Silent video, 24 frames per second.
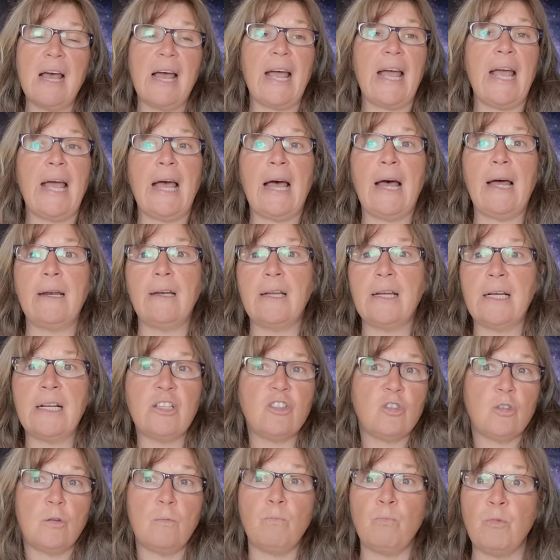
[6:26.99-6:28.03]
and
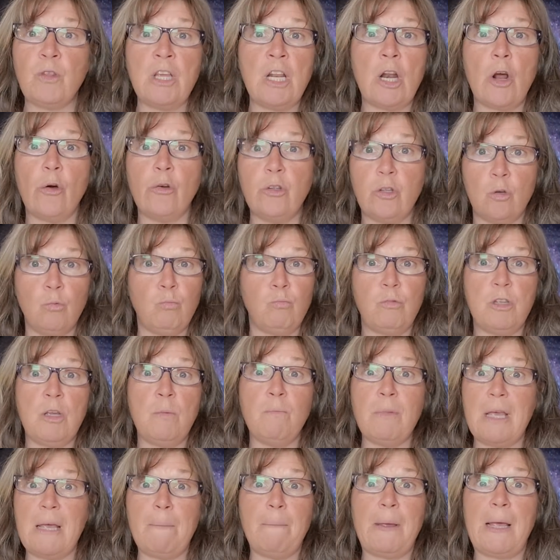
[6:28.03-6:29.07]
it's, you know, you
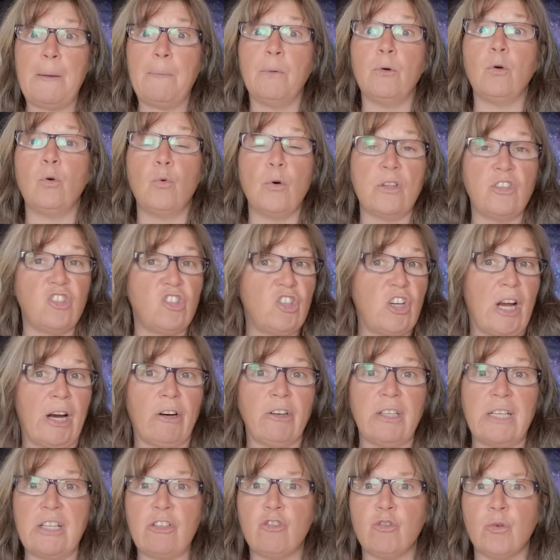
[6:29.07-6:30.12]
meet people with
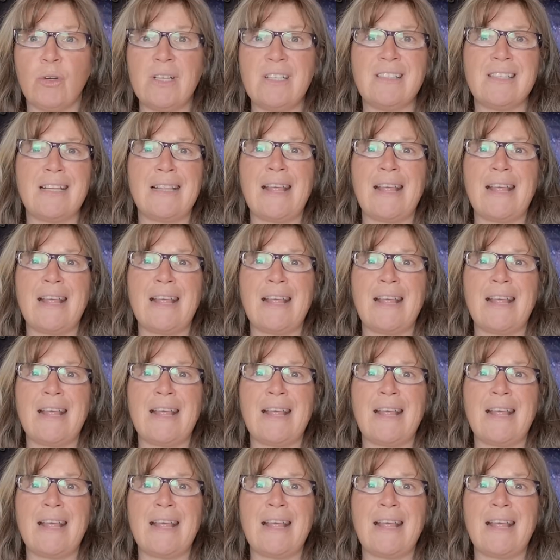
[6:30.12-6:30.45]
shared interests,